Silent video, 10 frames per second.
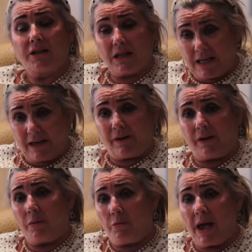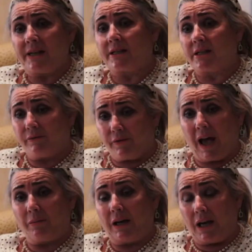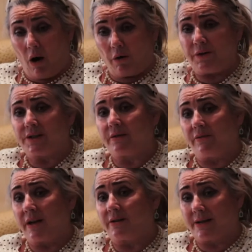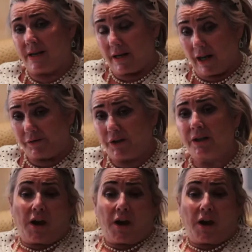deliver the best family office events in London.